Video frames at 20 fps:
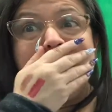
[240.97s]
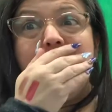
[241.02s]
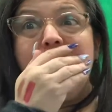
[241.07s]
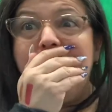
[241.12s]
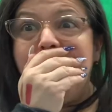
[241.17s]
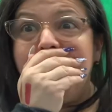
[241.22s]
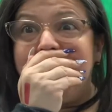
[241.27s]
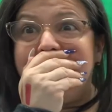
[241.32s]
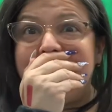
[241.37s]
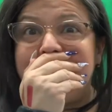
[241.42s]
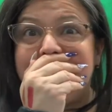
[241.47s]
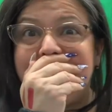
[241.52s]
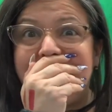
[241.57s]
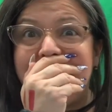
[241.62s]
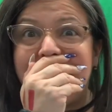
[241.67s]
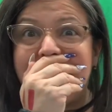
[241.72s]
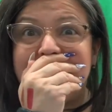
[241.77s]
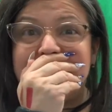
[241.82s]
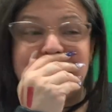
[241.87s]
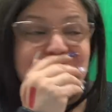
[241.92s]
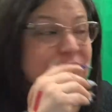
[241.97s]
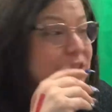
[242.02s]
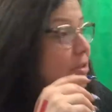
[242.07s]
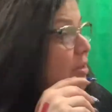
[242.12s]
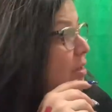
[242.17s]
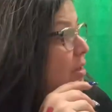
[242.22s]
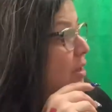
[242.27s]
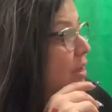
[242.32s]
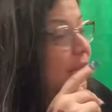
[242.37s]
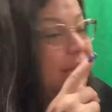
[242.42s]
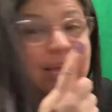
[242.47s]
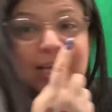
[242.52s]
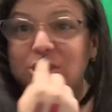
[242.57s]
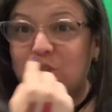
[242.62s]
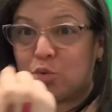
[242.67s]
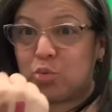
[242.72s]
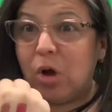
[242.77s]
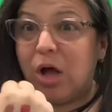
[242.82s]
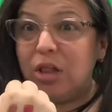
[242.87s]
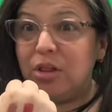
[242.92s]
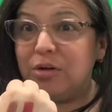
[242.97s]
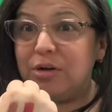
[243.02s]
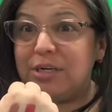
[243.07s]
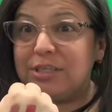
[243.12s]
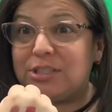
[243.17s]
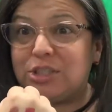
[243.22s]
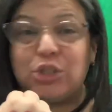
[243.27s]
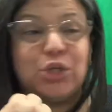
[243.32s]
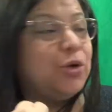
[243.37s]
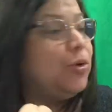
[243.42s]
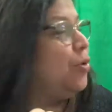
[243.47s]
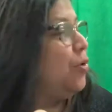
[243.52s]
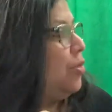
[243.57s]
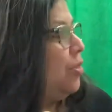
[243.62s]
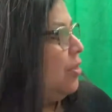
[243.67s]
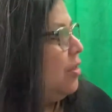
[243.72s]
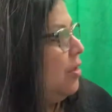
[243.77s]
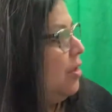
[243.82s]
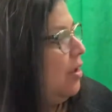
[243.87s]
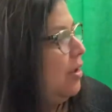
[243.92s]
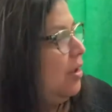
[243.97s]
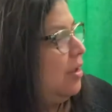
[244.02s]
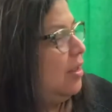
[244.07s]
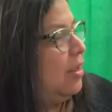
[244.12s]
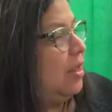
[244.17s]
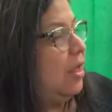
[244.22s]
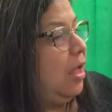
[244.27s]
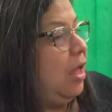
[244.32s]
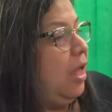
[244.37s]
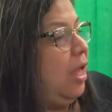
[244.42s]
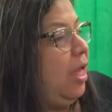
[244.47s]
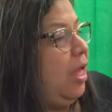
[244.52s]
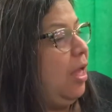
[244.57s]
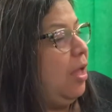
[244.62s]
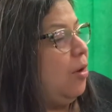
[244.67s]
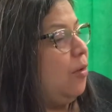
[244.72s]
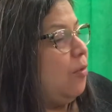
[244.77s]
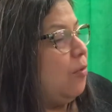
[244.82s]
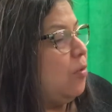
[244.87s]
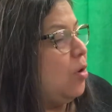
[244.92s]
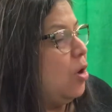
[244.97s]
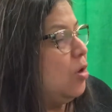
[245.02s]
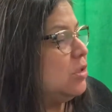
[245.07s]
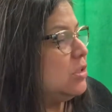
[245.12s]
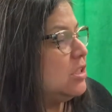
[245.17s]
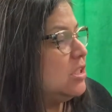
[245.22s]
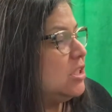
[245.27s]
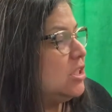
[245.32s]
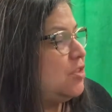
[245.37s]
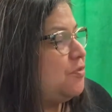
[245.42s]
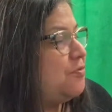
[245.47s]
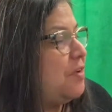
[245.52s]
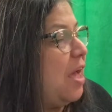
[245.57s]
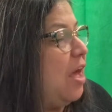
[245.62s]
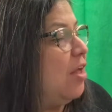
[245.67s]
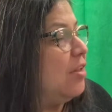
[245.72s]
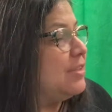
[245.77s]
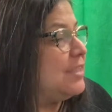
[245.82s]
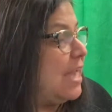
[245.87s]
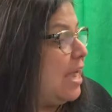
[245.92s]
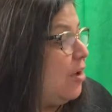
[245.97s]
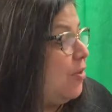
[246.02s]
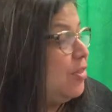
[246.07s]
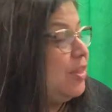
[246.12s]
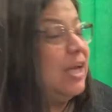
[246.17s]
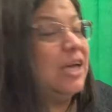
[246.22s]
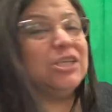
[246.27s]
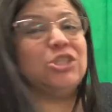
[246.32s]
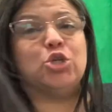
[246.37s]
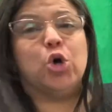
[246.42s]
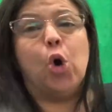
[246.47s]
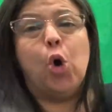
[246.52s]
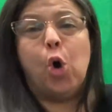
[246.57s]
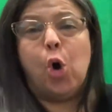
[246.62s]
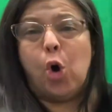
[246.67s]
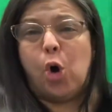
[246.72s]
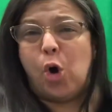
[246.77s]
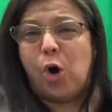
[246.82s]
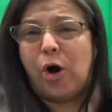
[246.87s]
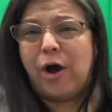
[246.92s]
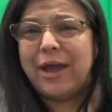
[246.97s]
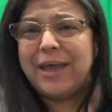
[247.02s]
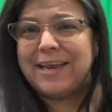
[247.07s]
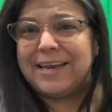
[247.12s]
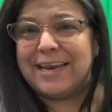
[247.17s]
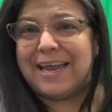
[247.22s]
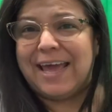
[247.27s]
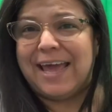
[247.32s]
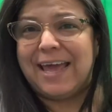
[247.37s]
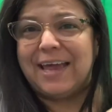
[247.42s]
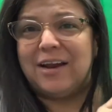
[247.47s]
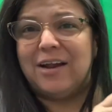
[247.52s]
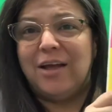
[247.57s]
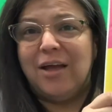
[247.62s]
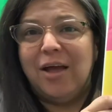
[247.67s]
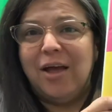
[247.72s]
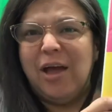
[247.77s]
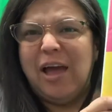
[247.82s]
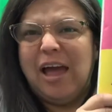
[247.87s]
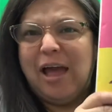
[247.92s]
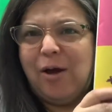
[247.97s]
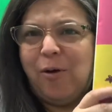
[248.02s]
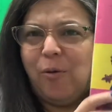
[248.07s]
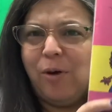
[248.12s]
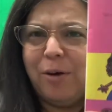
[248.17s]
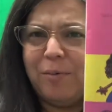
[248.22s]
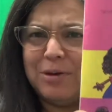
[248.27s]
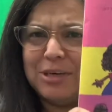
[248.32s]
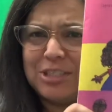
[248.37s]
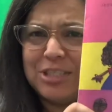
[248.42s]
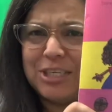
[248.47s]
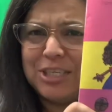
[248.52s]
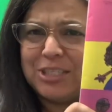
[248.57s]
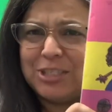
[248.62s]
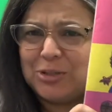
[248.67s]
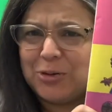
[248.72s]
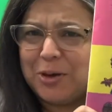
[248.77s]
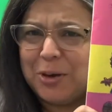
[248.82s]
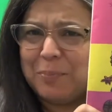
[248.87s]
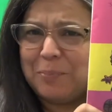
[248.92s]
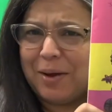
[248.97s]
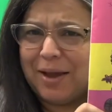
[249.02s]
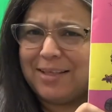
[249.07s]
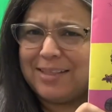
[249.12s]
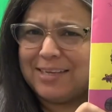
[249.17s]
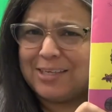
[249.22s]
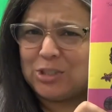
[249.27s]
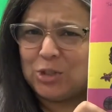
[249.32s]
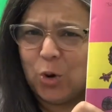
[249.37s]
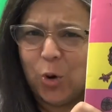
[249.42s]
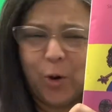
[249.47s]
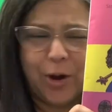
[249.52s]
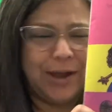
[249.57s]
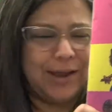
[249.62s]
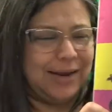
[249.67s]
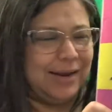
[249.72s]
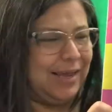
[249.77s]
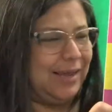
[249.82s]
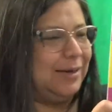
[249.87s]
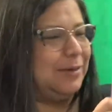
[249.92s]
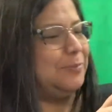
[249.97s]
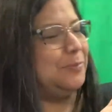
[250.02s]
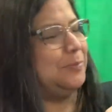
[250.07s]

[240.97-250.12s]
Oh my gosh! He swallowed his tooth. Roses fell down the toilet. What was she doing by the toilet?